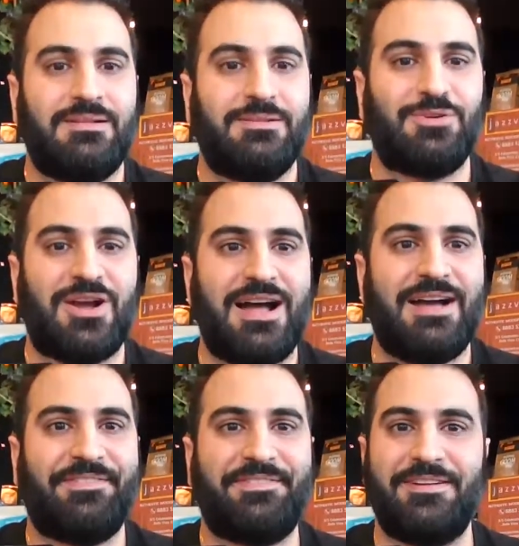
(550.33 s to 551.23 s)
Look, I
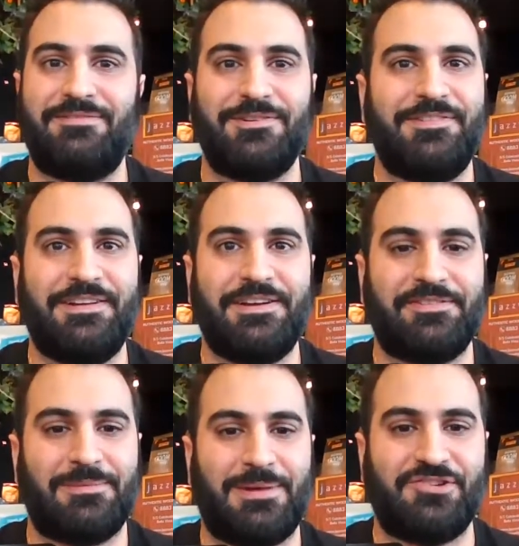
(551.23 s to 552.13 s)
have several
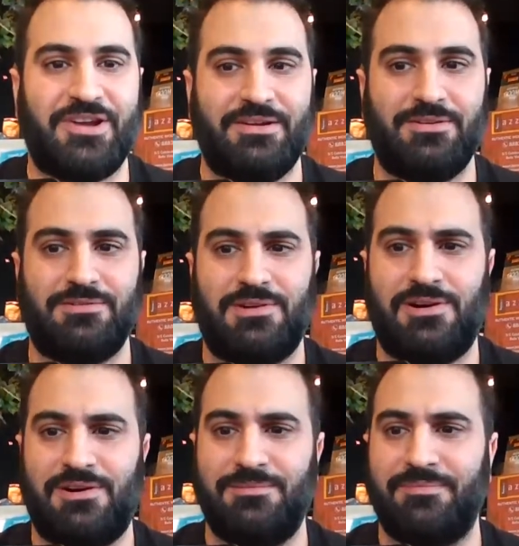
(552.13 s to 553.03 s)
videos on my channel
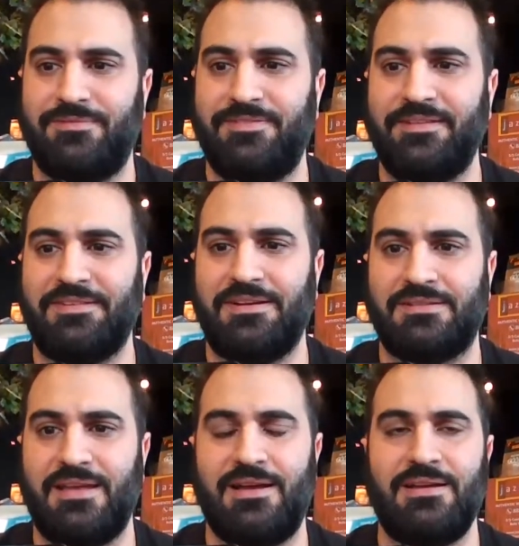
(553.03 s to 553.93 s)
on things like
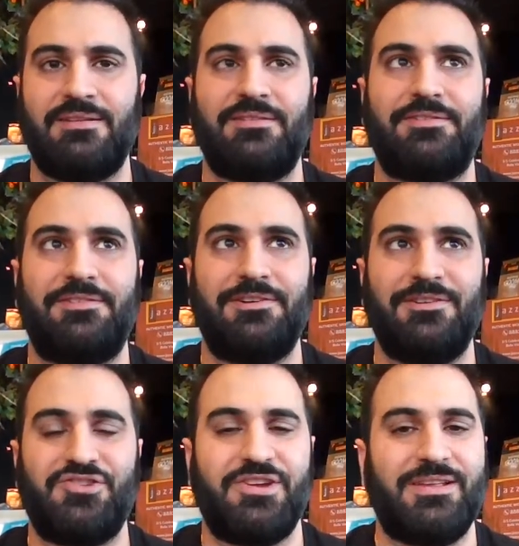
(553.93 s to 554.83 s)
that. So
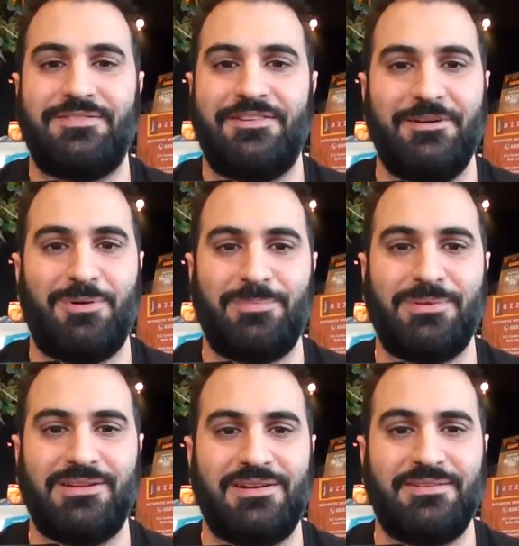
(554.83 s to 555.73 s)
chicken's very
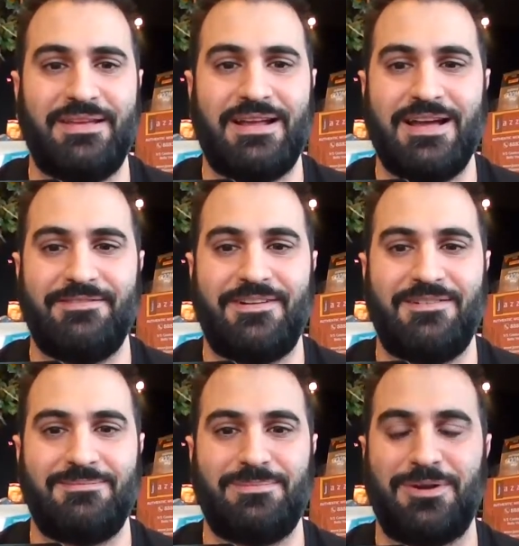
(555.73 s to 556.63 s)
popular, and I have
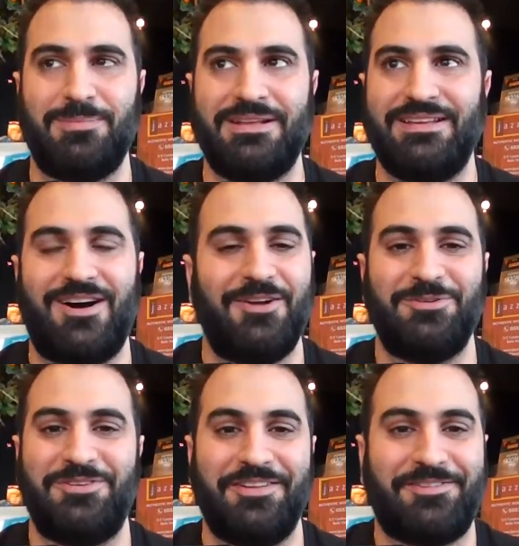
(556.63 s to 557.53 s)
probably
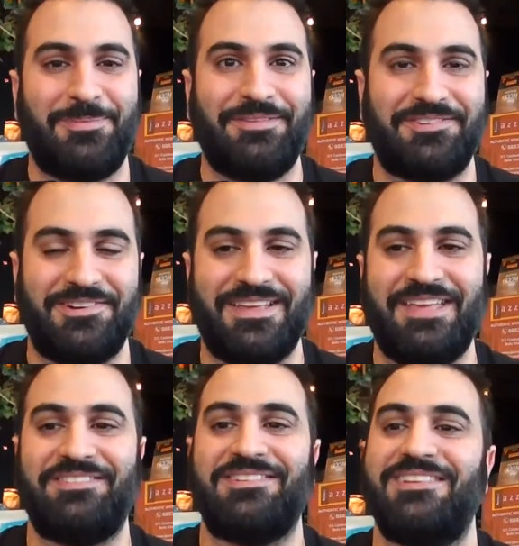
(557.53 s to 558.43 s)
100 recipes on it
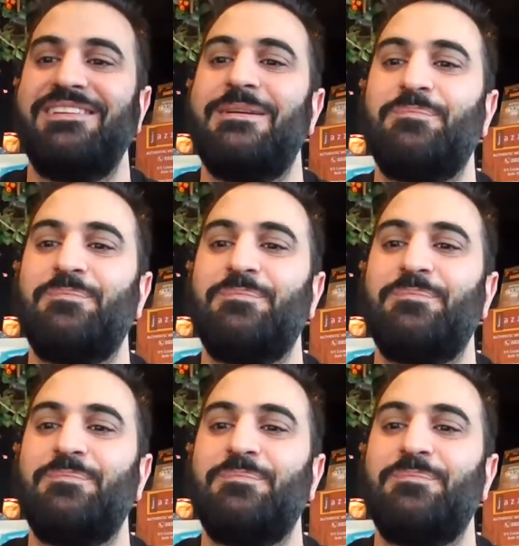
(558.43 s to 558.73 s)
easily.